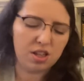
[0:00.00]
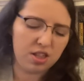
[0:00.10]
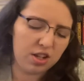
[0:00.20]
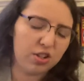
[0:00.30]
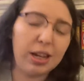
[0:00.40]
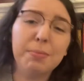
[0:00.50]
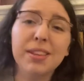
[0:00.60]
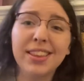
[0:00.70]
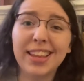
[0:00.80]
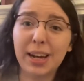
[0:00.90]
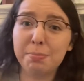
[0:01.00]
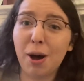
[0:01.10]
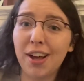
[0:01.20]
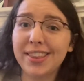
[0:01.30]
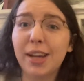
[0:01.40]
There's some that I
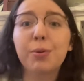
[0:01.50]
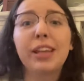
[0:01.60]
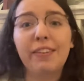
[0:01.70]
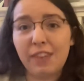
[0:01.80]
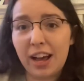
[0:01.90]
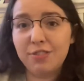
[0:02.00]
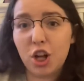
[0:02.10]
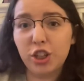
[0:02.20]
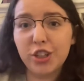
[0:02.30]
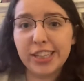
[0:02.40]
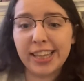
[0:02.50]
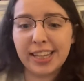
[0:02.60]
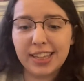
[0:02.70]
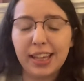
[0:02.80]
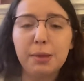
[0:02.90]
bought that were like $5, and
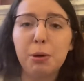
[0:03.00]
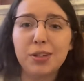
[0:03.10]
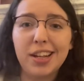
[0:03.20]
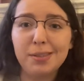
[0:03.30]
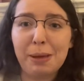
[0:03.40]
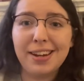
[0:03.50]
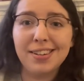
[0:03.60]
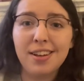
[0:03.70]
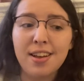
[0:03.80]
that's like the most I'll spend.